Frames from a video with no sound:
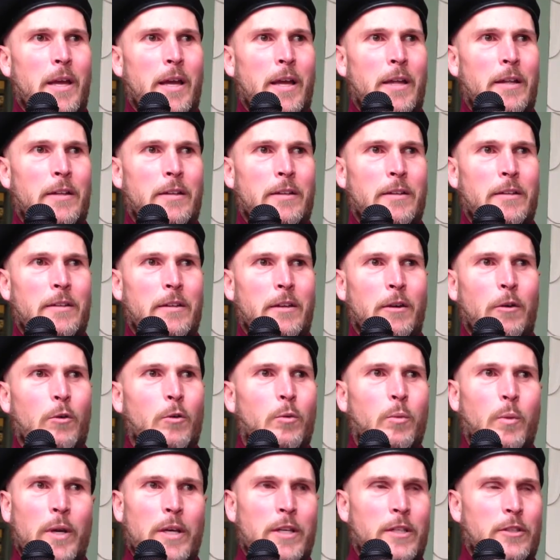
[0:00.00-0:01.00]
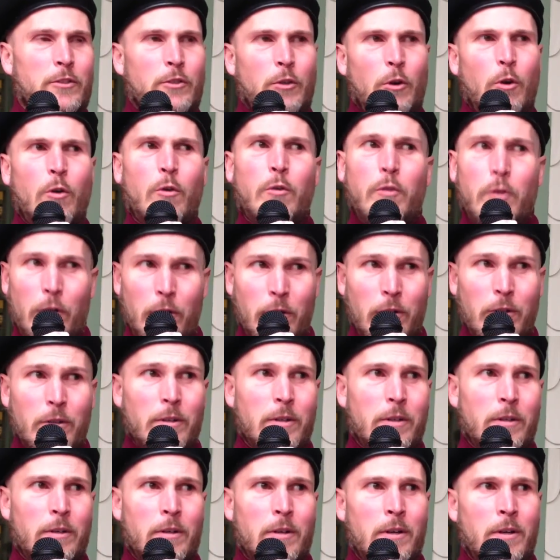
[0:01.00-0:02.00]
And the old way is over.
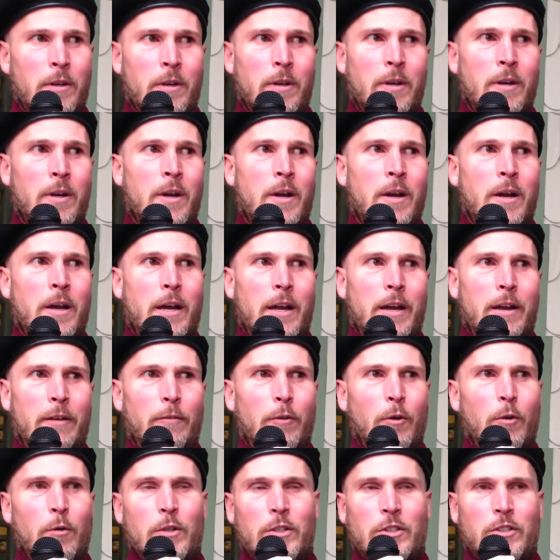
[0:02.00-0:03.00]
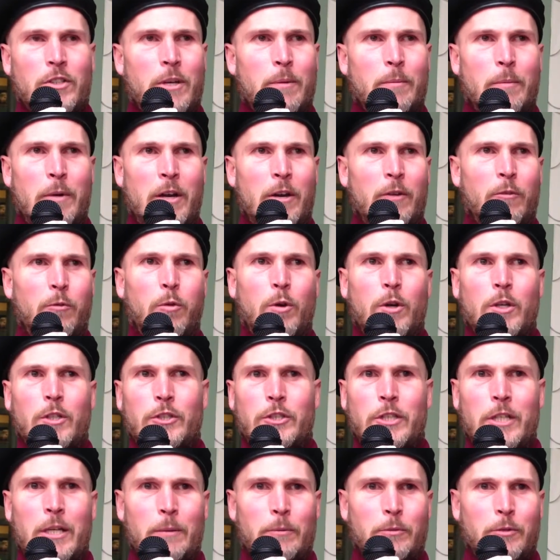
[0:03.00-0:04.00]
And I've always come out of
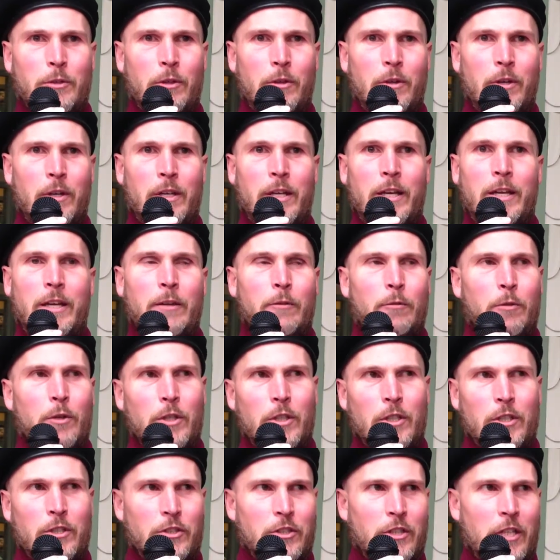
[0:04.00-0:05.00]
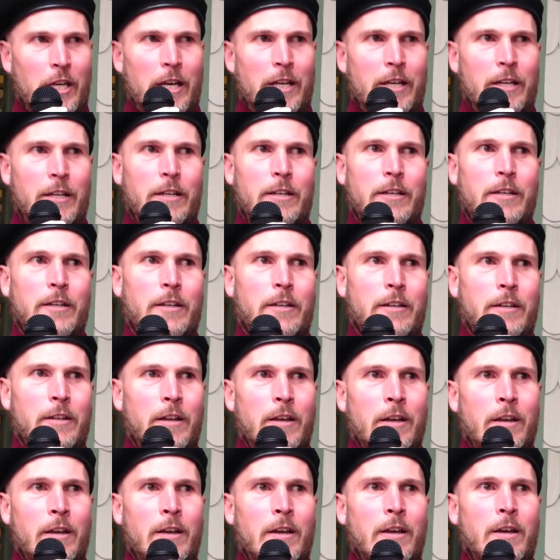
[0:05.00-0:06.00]
workshops going, getting real excited,
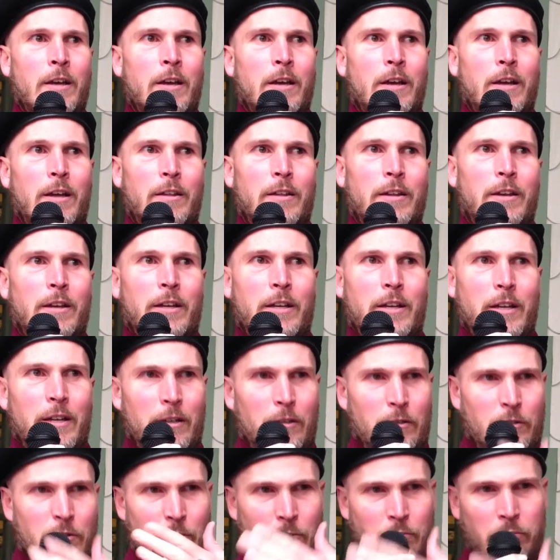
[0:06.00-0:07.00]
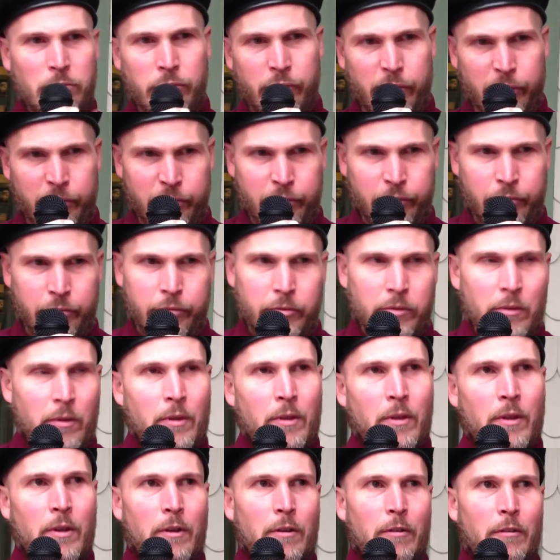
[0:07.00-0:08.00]
and then it kind of goes,
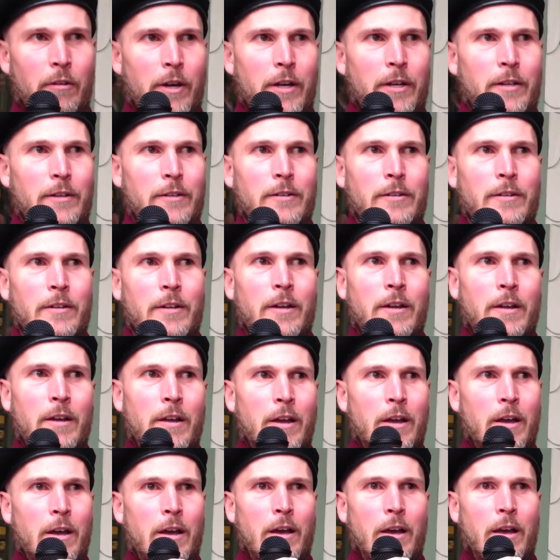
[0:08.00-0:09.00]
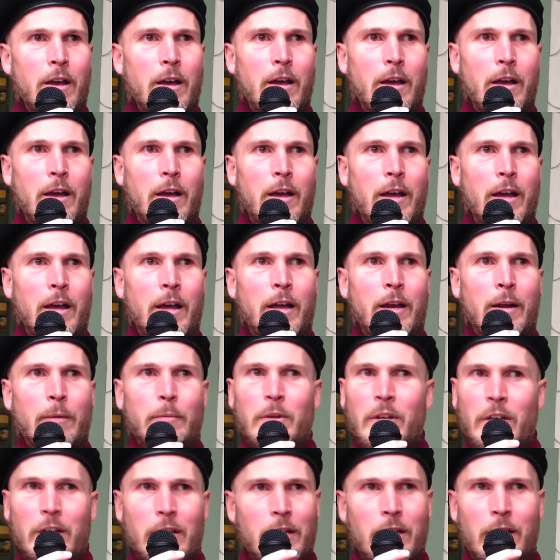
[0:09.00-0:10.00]
right? And
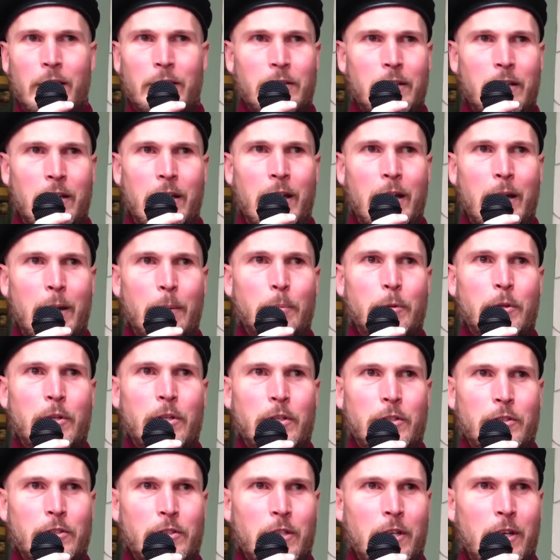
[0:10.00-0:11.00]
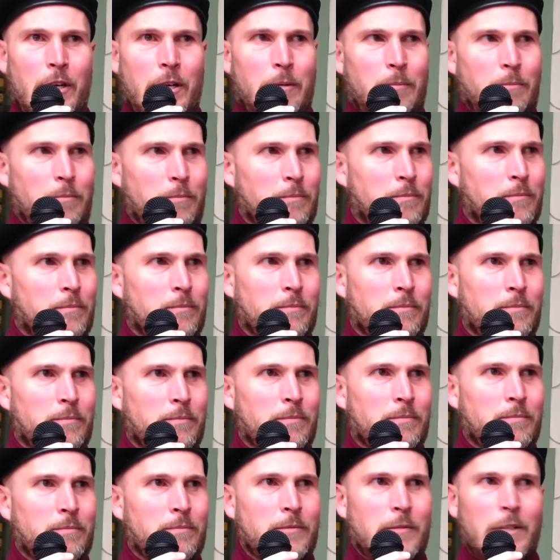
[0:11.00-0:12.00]
I'm not gonna let that happen this time.
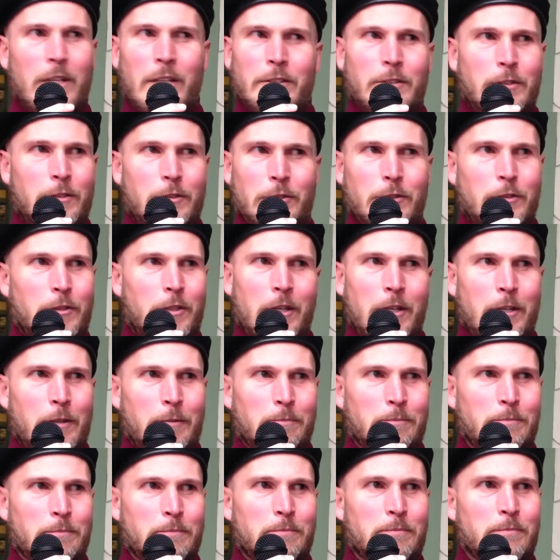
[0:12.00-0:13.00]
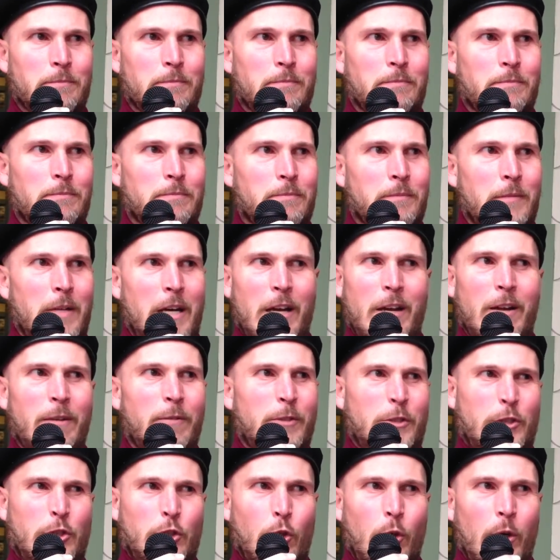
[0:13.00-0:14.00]
Not this time. I don't
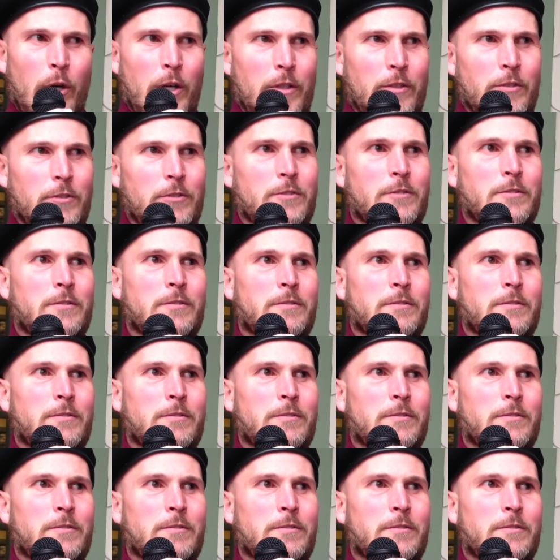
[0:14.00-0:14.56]
have a choice.